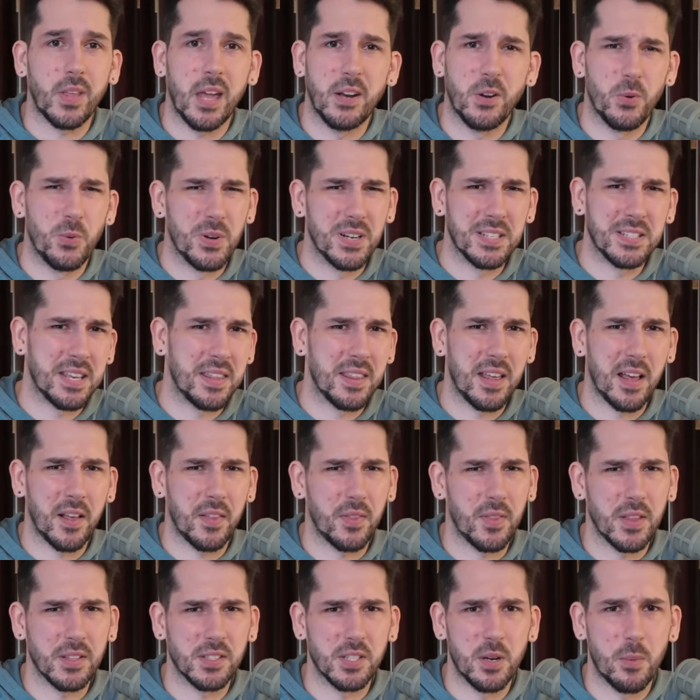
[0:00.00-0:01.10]
I don't want to say that
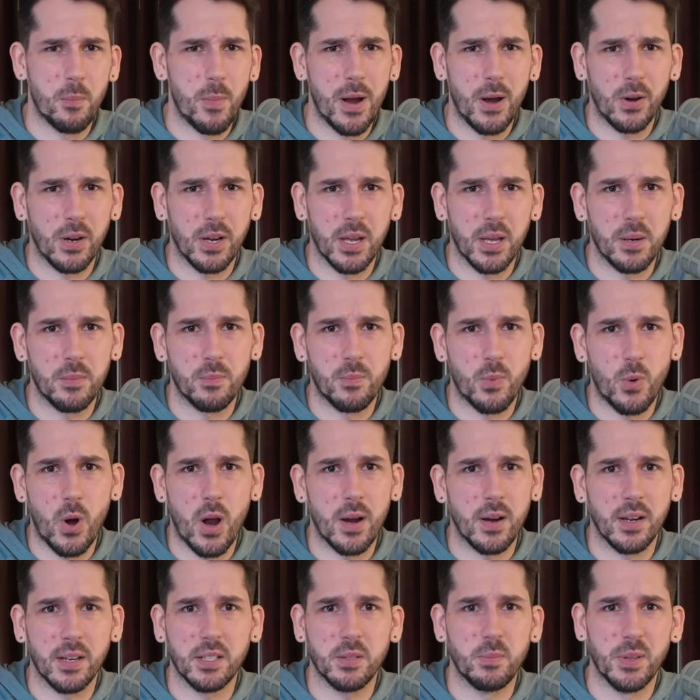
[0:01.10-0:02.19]
that's an American product,